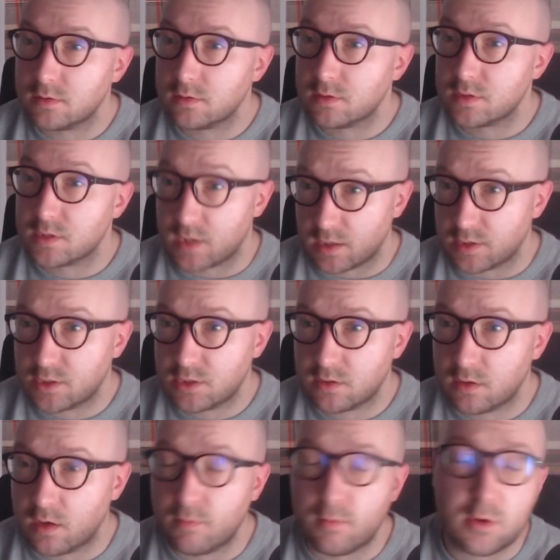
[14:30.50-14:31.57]
such
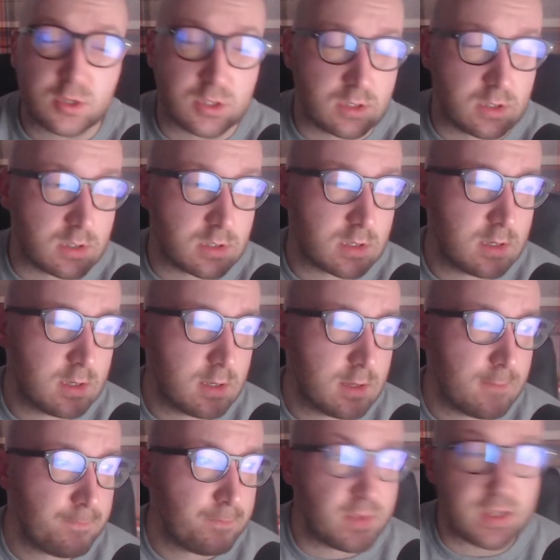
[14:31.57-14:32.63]
emotions.
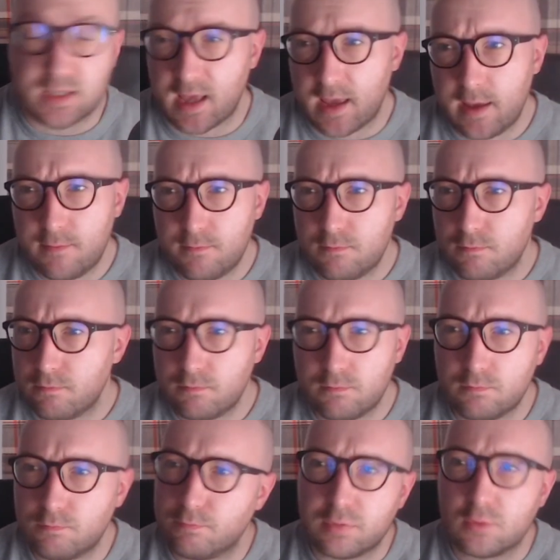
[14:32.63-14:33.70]
The
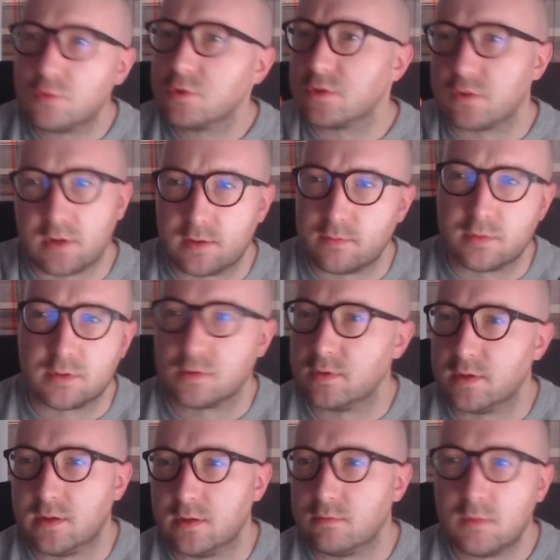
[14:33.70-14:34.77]
same bordering
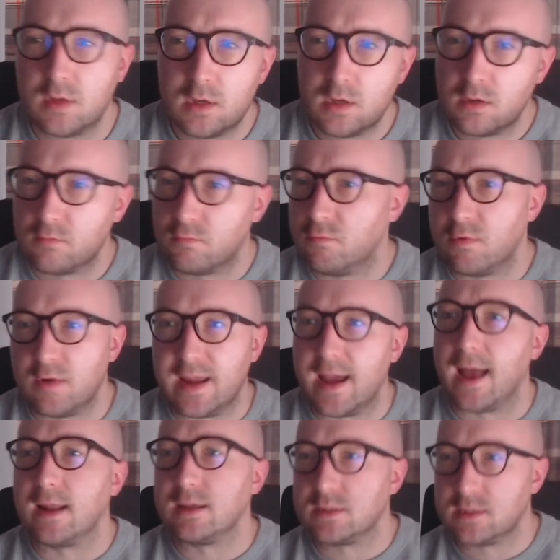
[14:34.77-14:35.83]
between
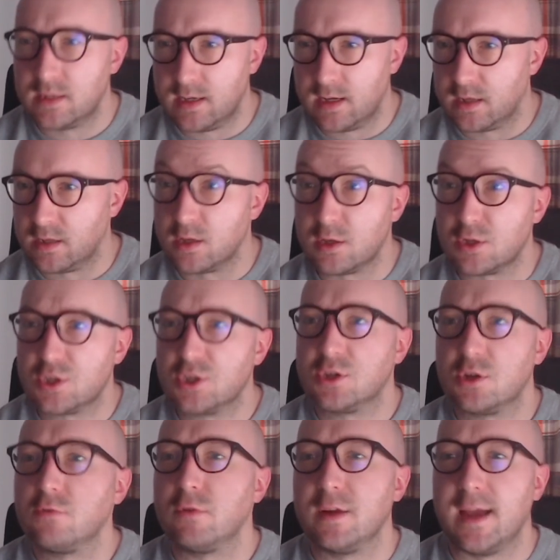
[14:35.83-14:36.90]
reality and
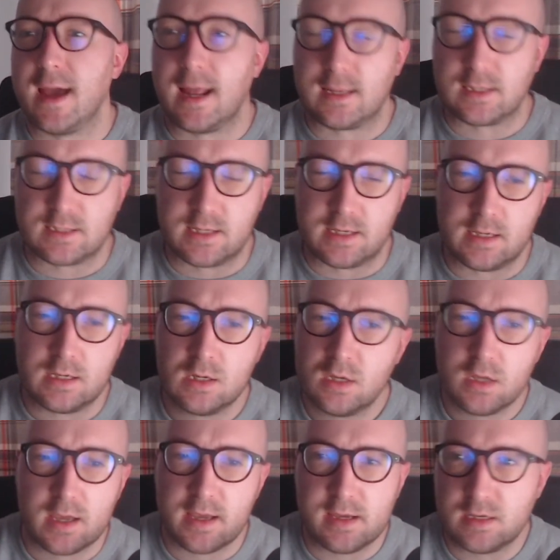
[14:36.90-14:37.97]
surreality
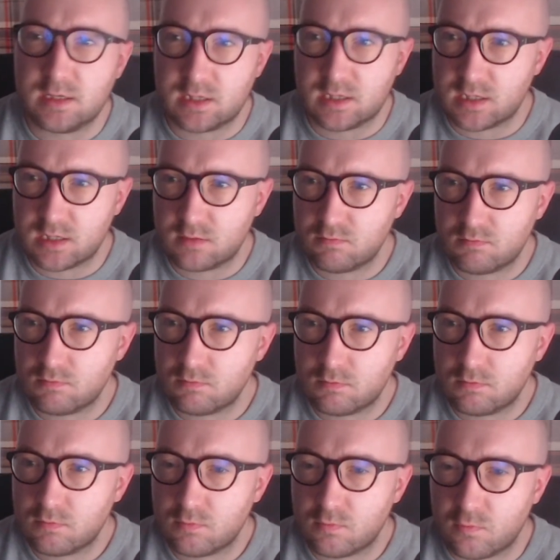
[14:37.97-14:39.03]
is
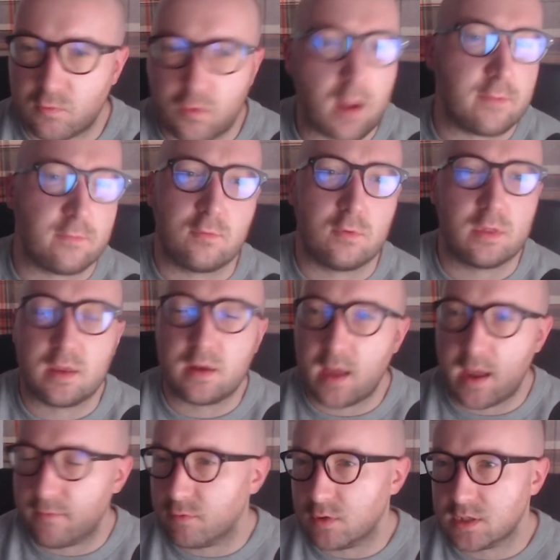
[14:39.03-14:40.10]
rife within
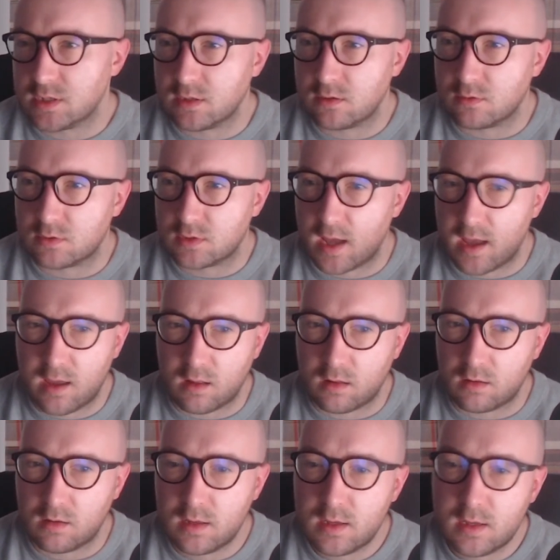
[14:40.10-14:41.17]
every single
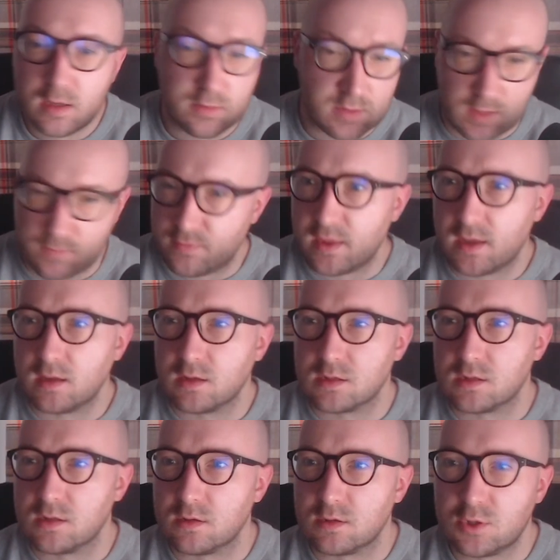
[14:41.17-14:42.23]
tale. Some
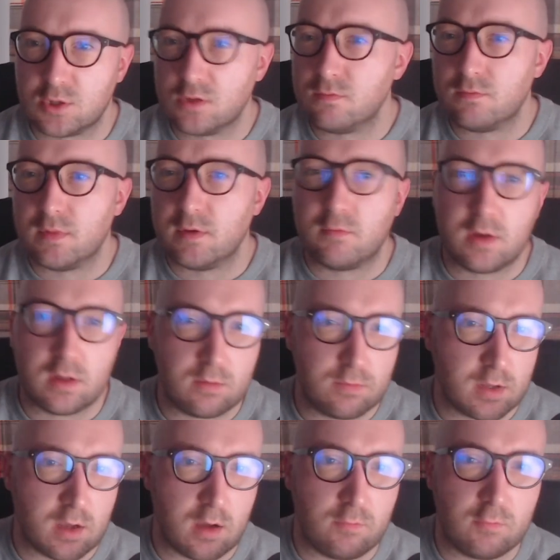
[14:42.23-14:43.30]
things that shouldn't be real
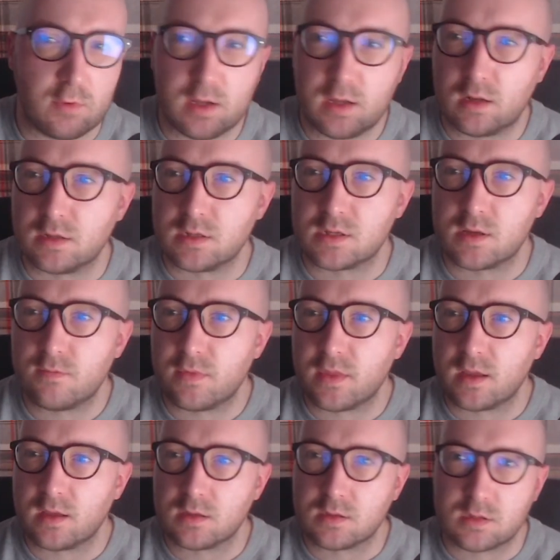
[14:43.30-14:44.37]
become real, and some
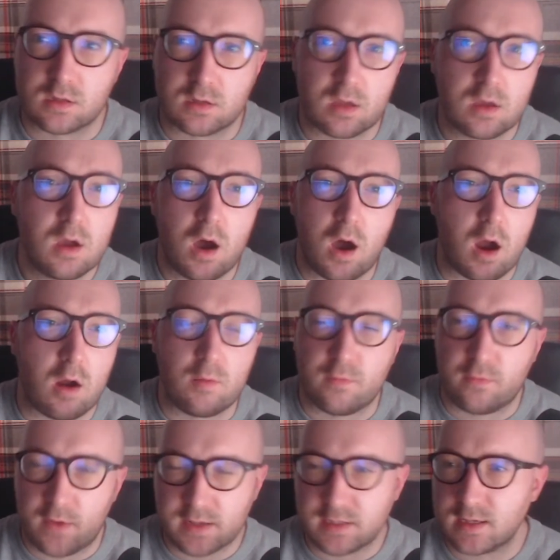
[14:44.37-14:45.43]
things that are
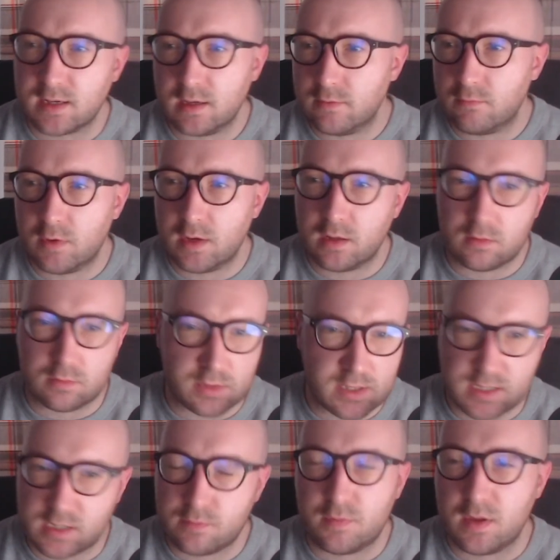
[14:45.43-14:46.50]
emphatically real
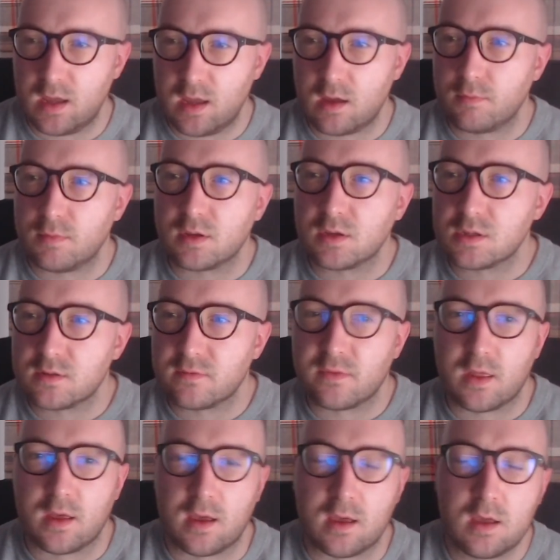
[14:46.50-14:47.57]
disappear because of
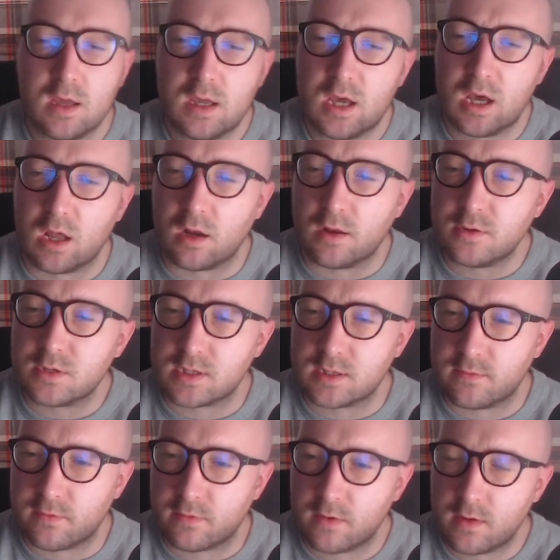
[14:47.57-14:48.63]
their
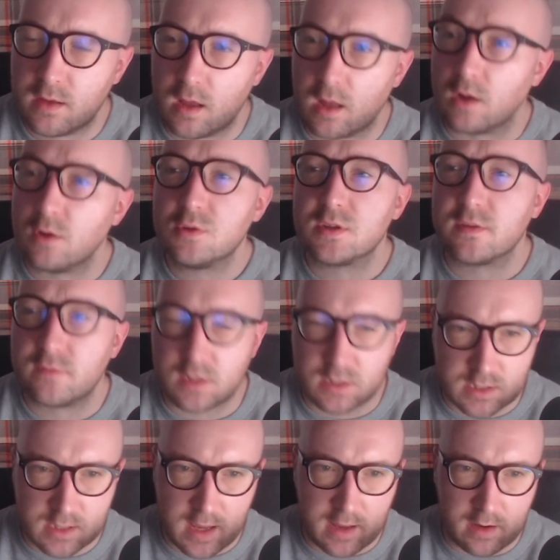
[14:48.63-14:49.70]

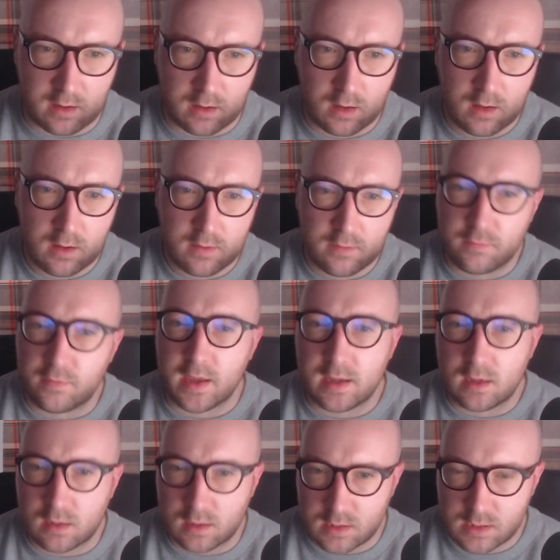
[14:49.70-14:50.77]
elusiveness and
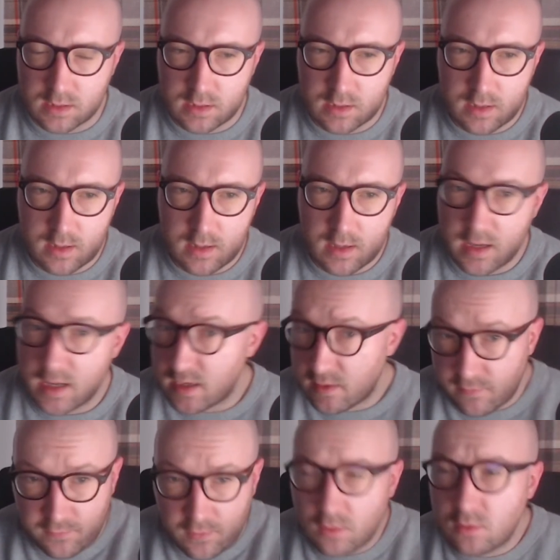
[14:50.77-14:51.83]
vagueness. It is
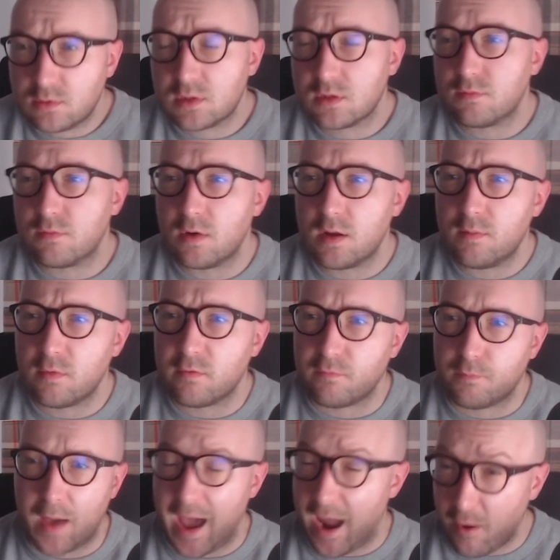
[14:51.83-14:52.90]
full to the brim
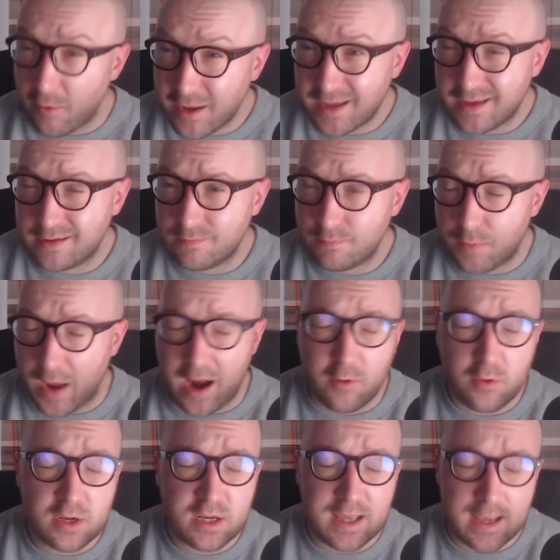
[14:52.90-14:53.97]
of
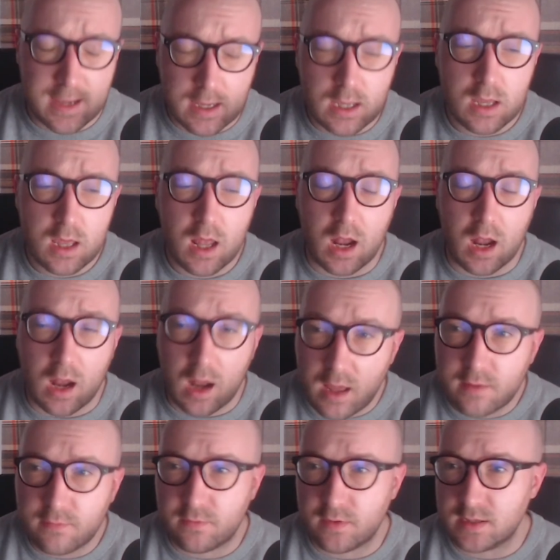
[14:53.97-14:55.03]
parodying
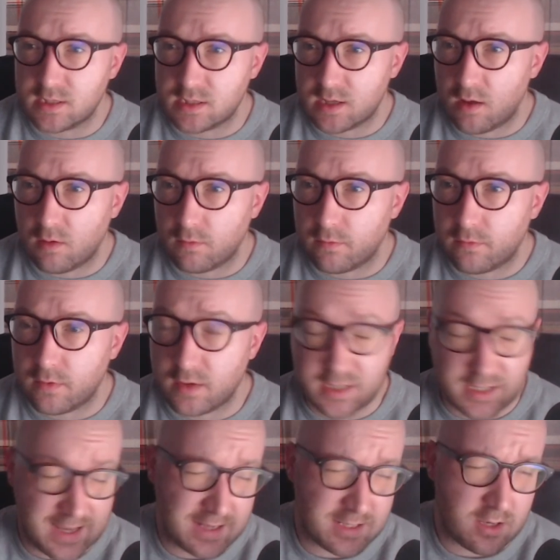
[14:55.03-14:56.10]
life itself, a
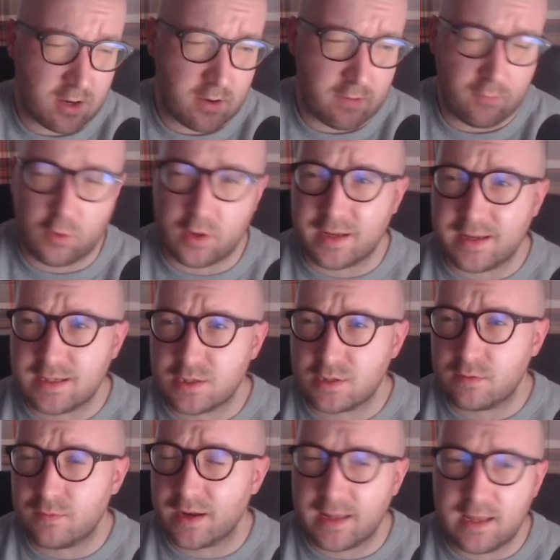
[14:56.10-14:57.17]
satire of what it is
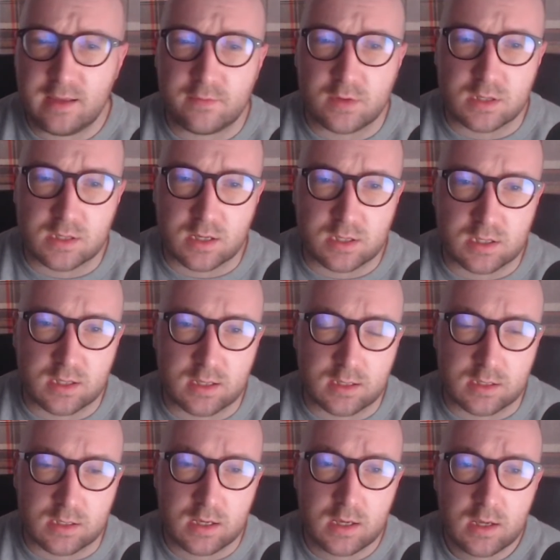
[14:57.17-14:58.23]
to believe in such
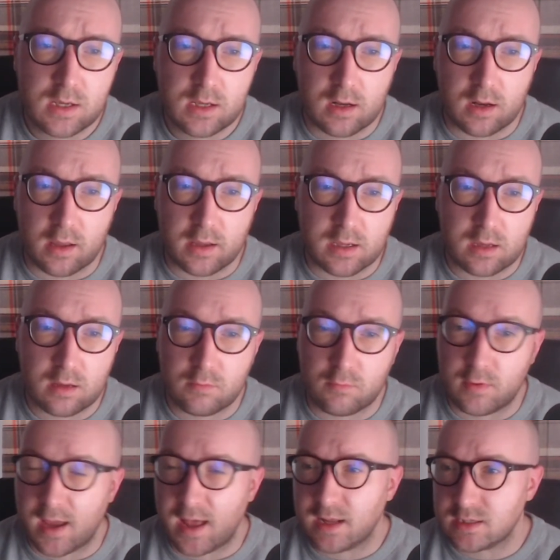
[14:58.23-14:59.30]
things like
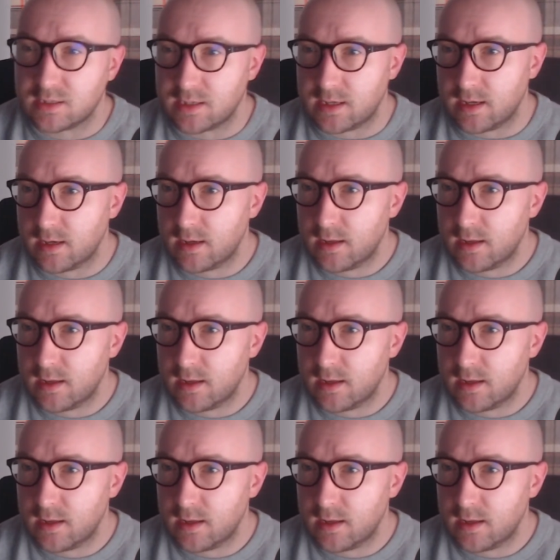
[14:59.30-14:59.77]
reality,